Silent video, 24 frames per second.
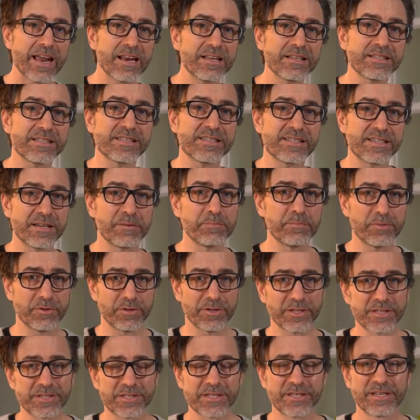its
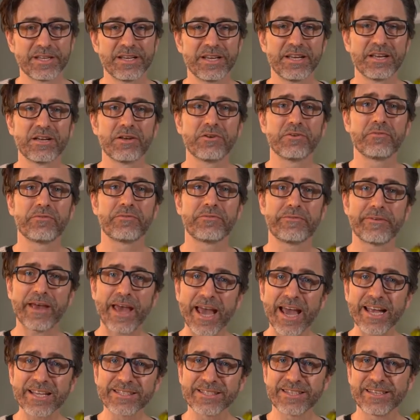simplest,
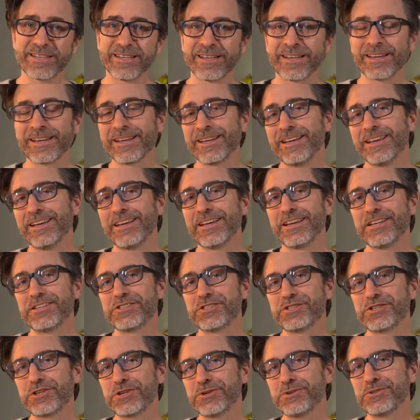fasting
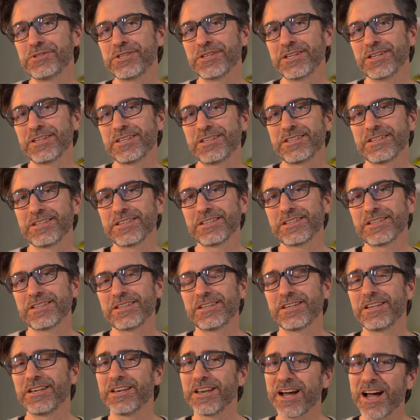is choosing to
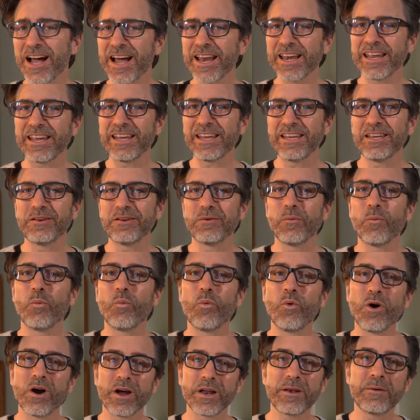not eat
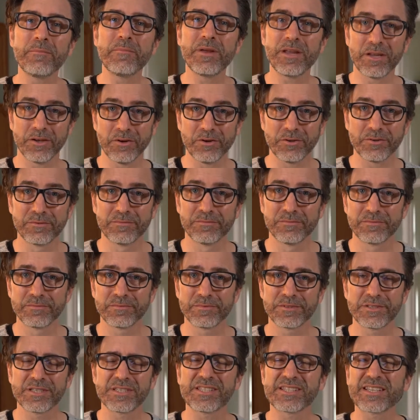one meal,
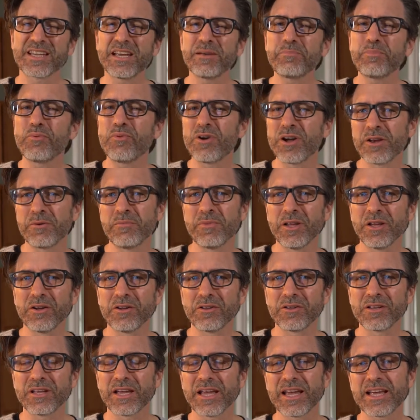to skip one
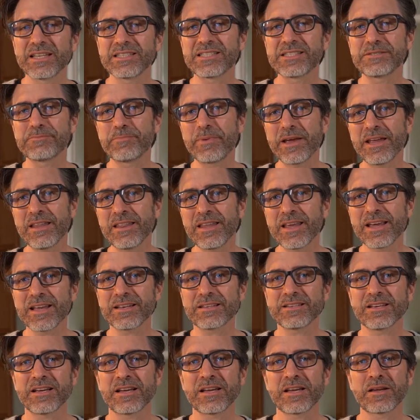meal, and spend that
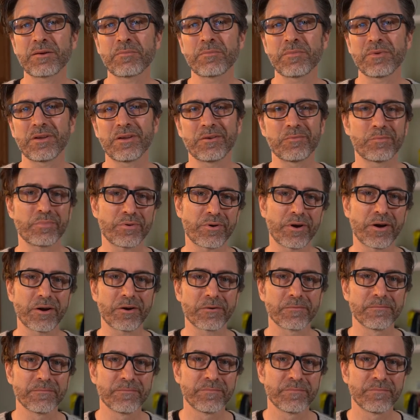time in prayer.